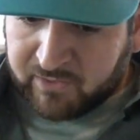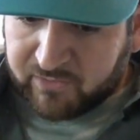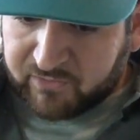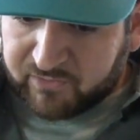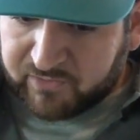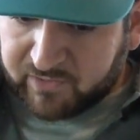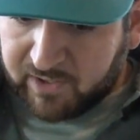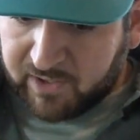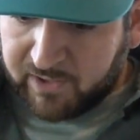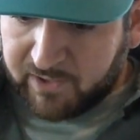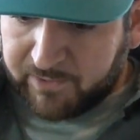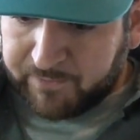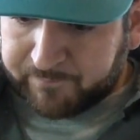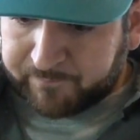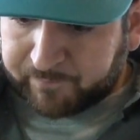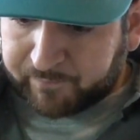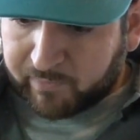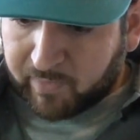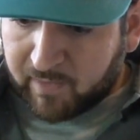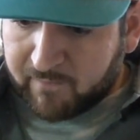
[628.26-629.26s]

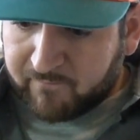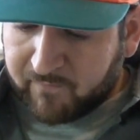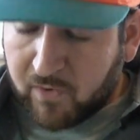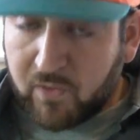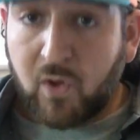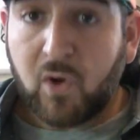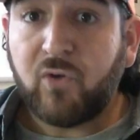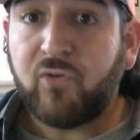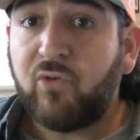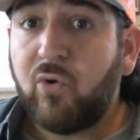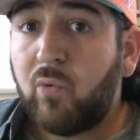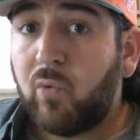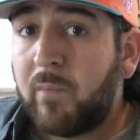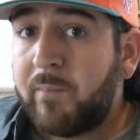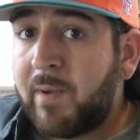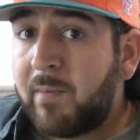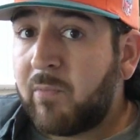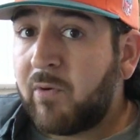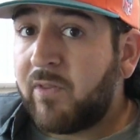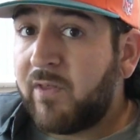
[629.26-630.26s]
So, for those who
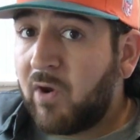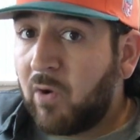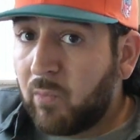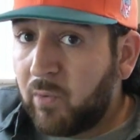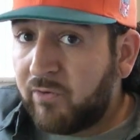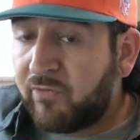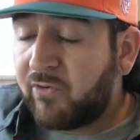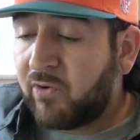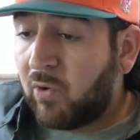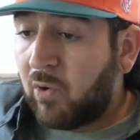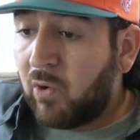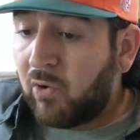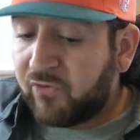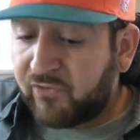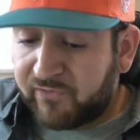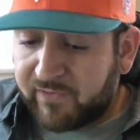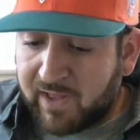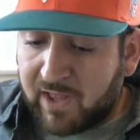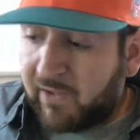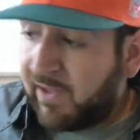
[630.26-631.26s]
remember the original
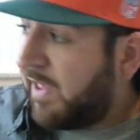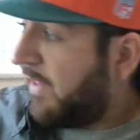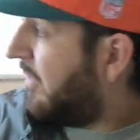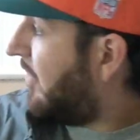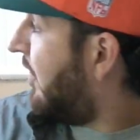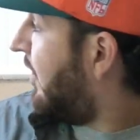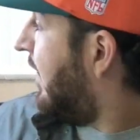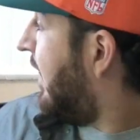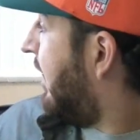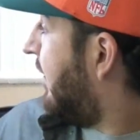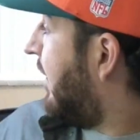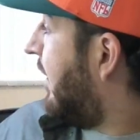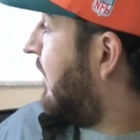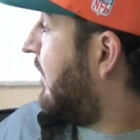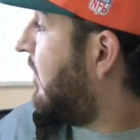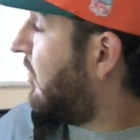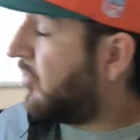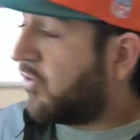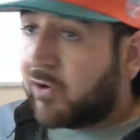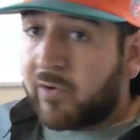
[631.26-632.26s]
old style and think
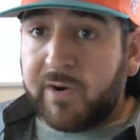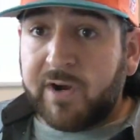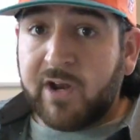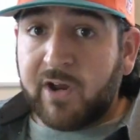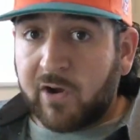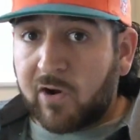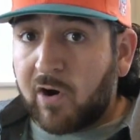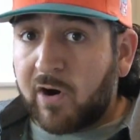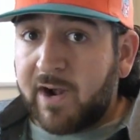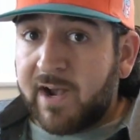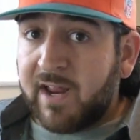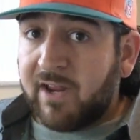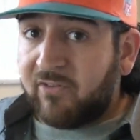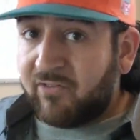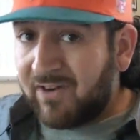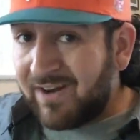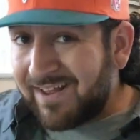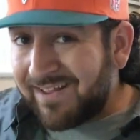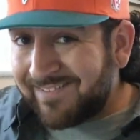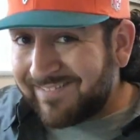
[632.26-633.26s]
that this current
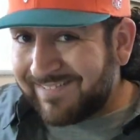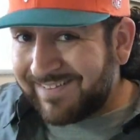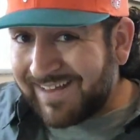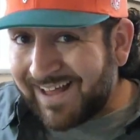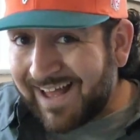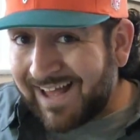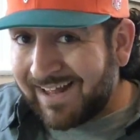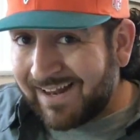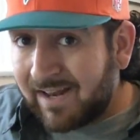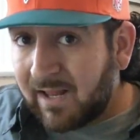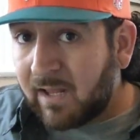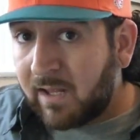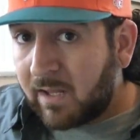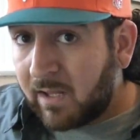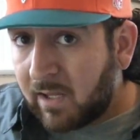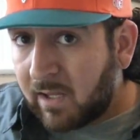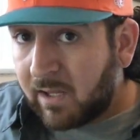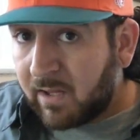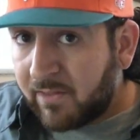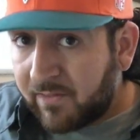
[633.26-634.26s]
incarnation is not
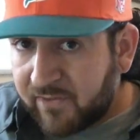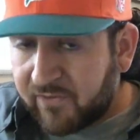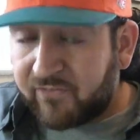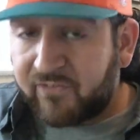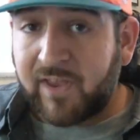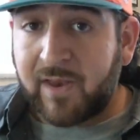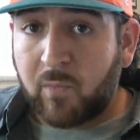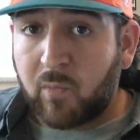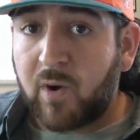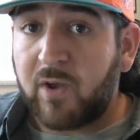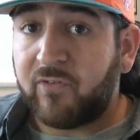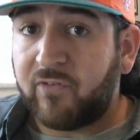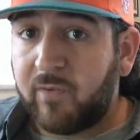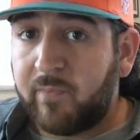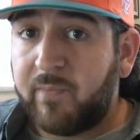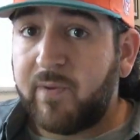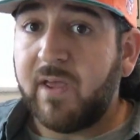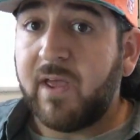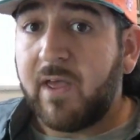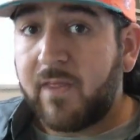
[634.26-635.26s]
the same
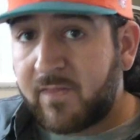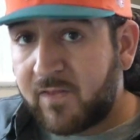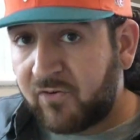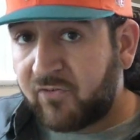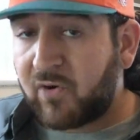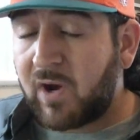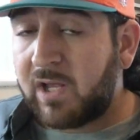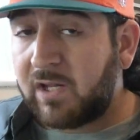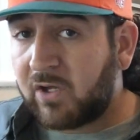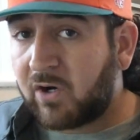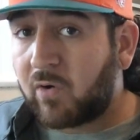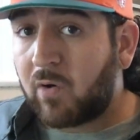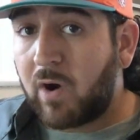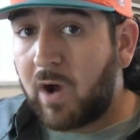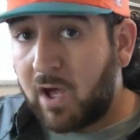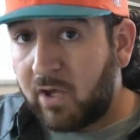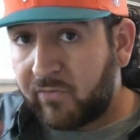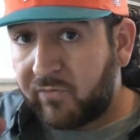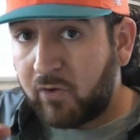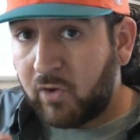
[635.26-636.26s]
recipe, then try
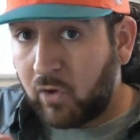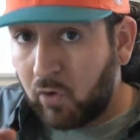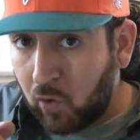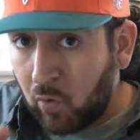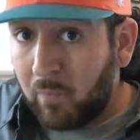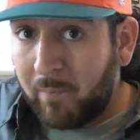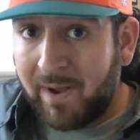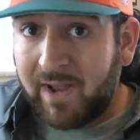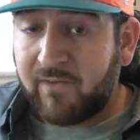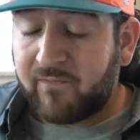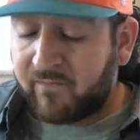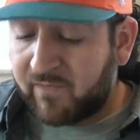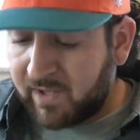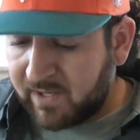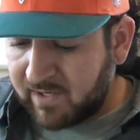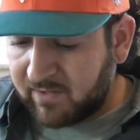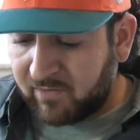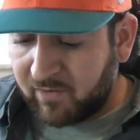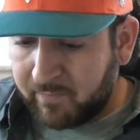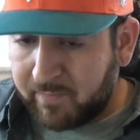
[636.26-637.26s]
lacrosse. You might
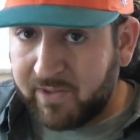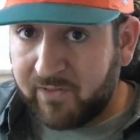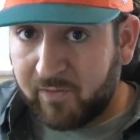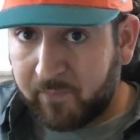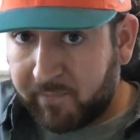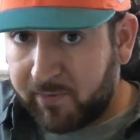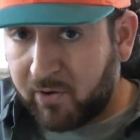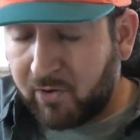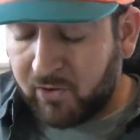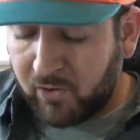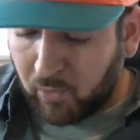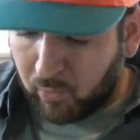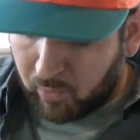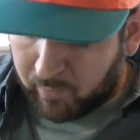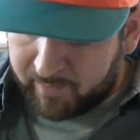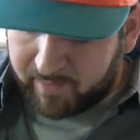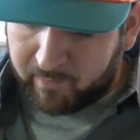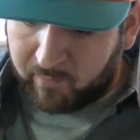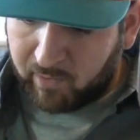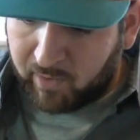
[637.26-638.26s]
find it to be the beer you
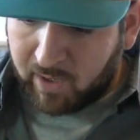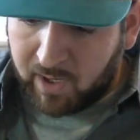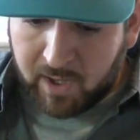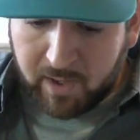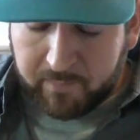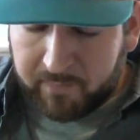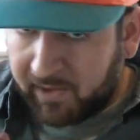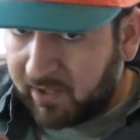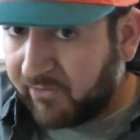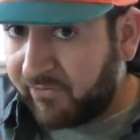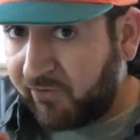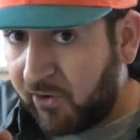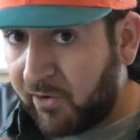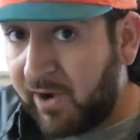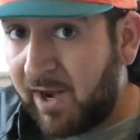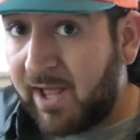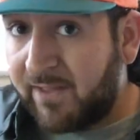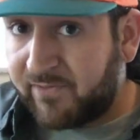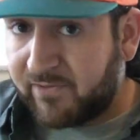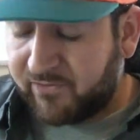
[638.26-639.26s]
remember because they're
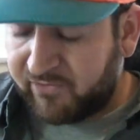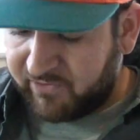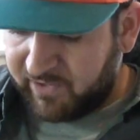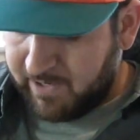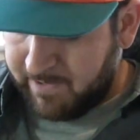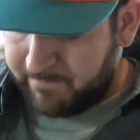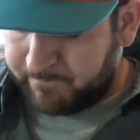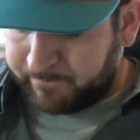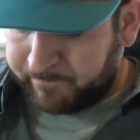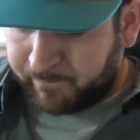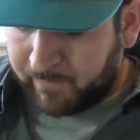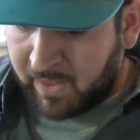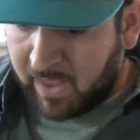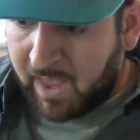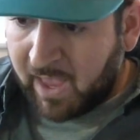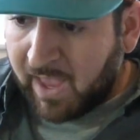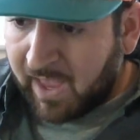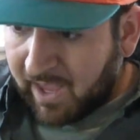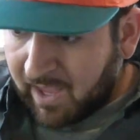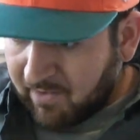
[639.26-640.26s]
not the same.
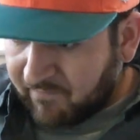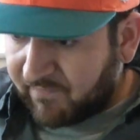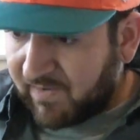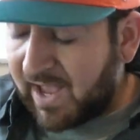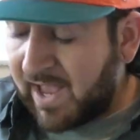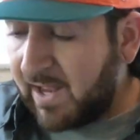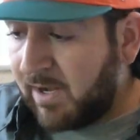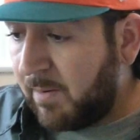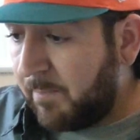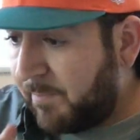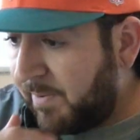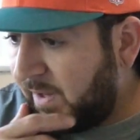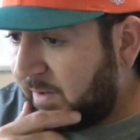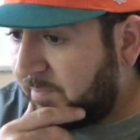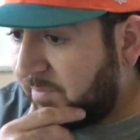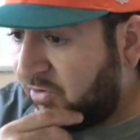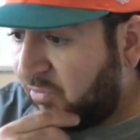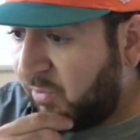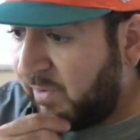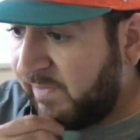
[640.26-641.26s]
If I had to
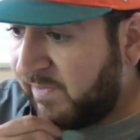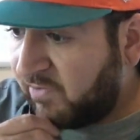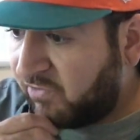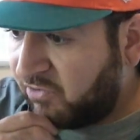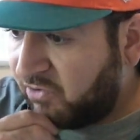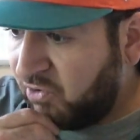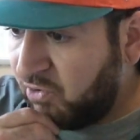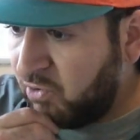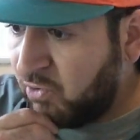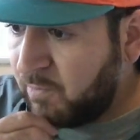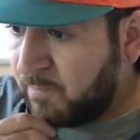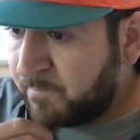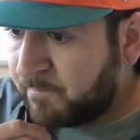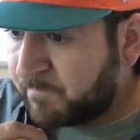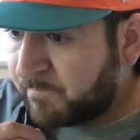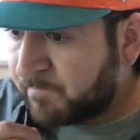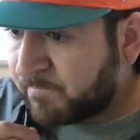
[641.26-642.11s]
pick between the two,